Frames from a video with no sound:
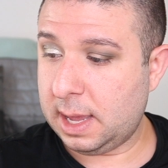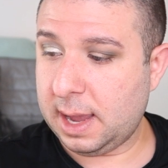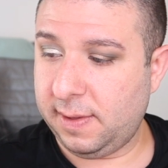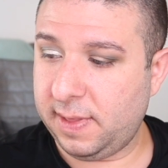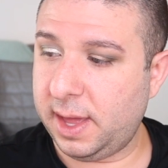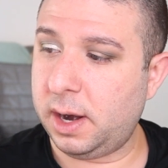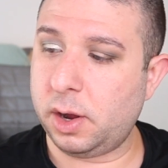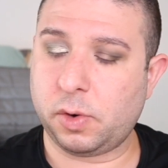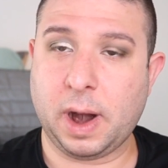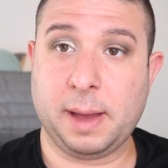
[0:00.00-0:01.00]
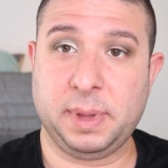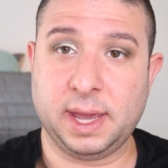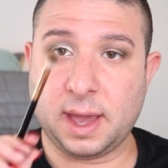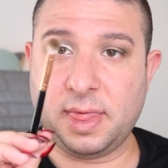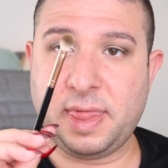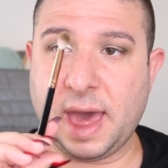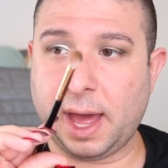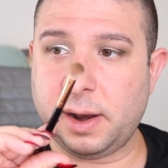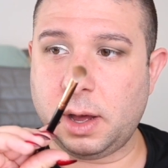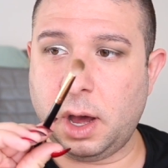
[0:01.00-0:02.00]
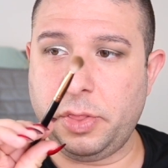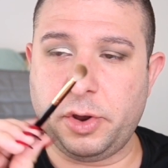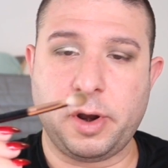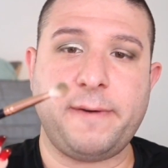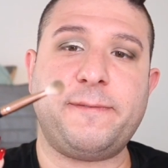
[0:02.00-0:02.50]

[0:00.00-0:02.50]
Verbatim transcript: And then grabbing that other